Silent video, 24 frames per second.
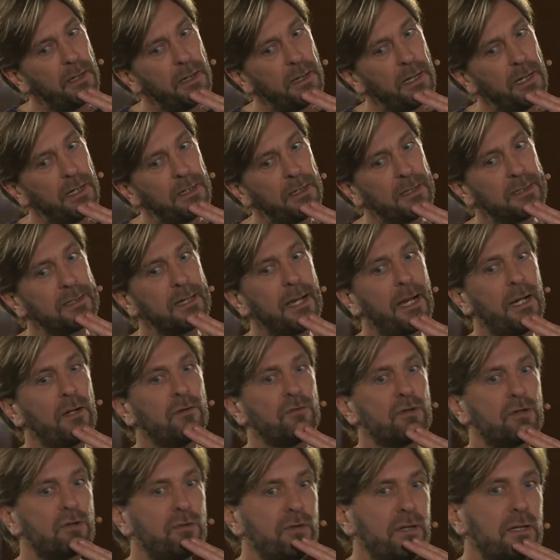that kind
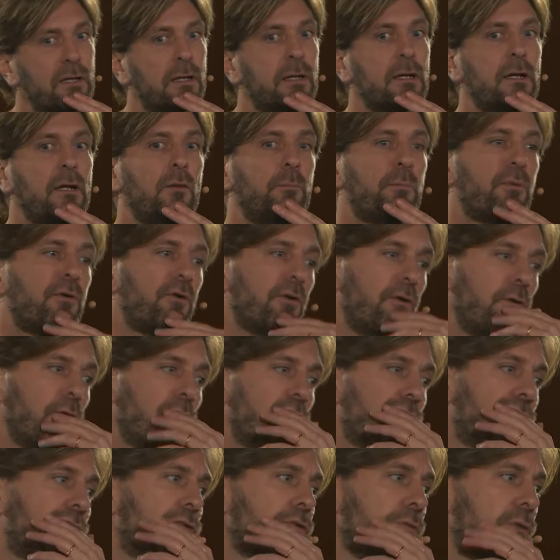of critical
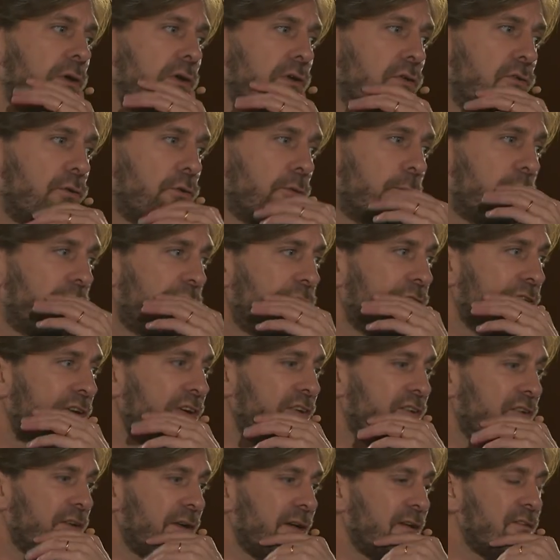approach towards your
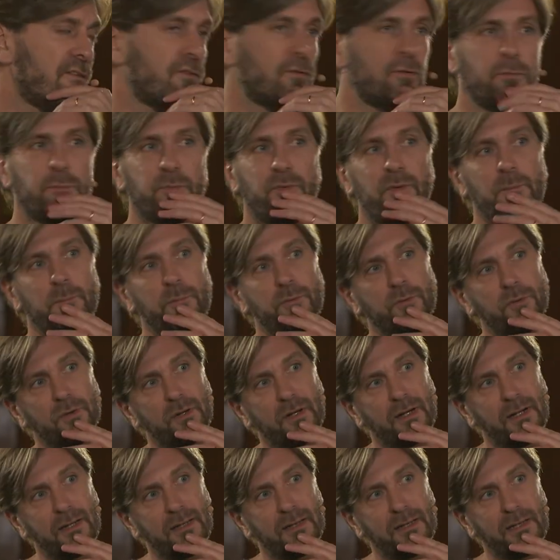profession is super
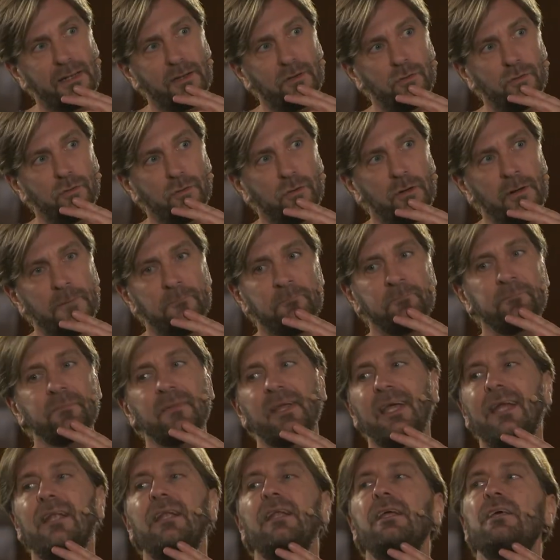important, I think.
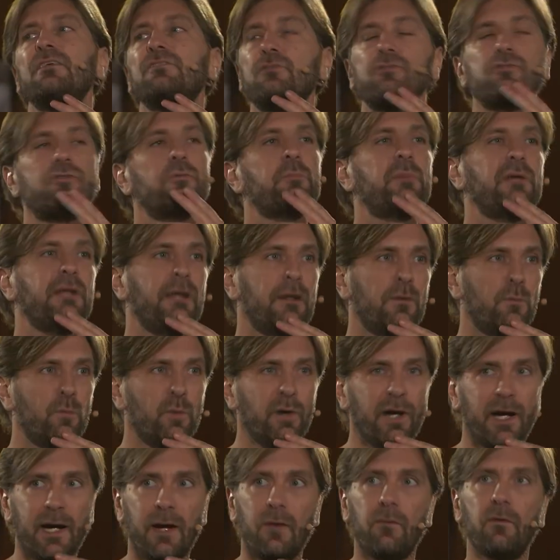At least you should be
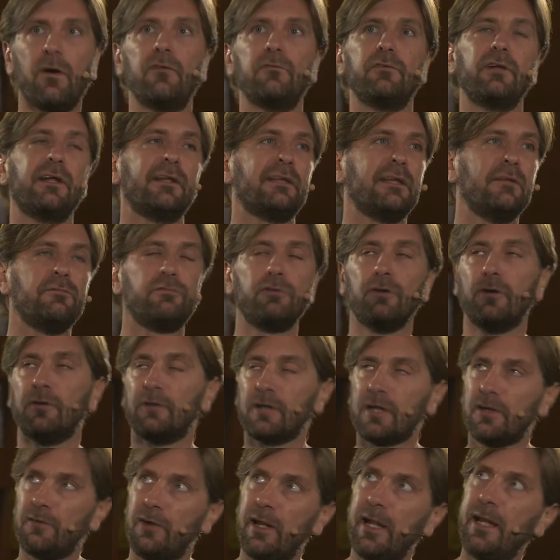aware of that if you're
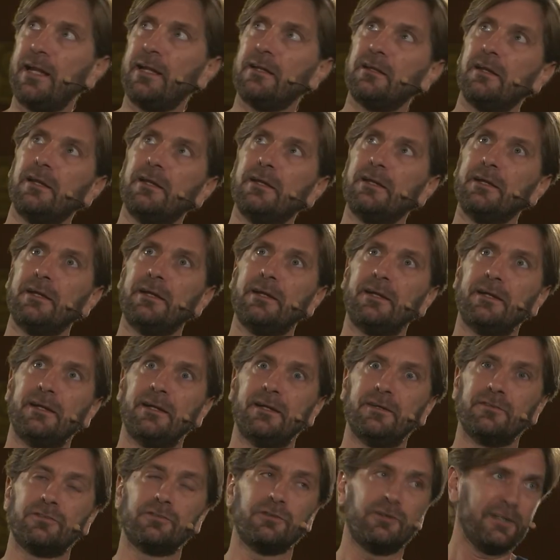creating
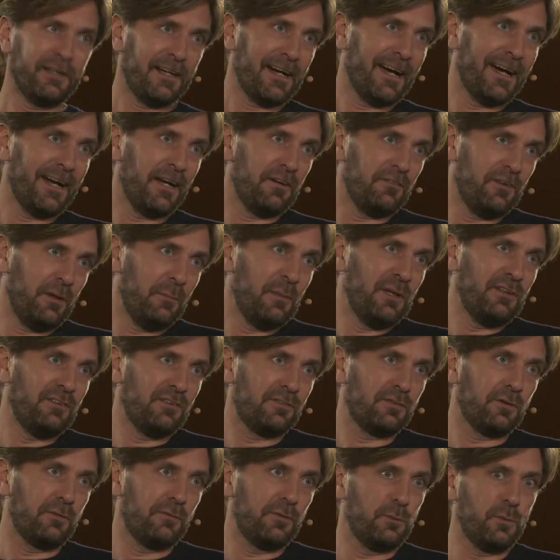certain kind of
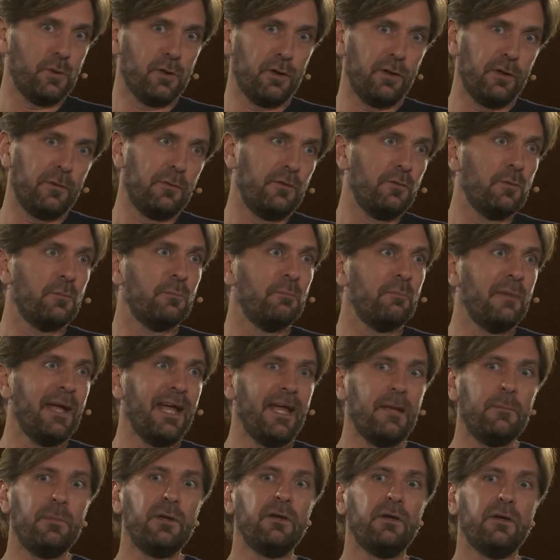images of the world, you
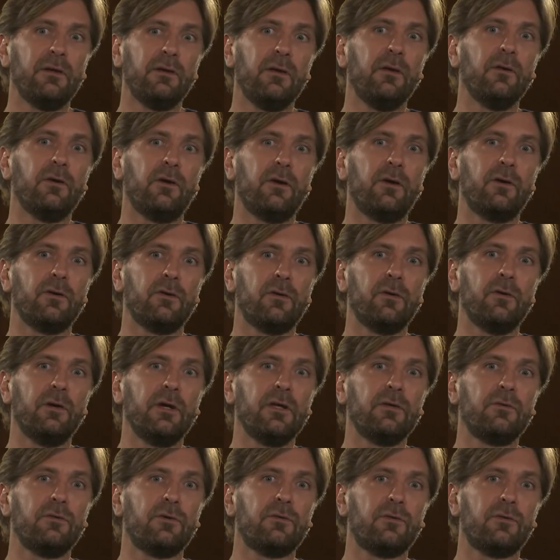maybe are going to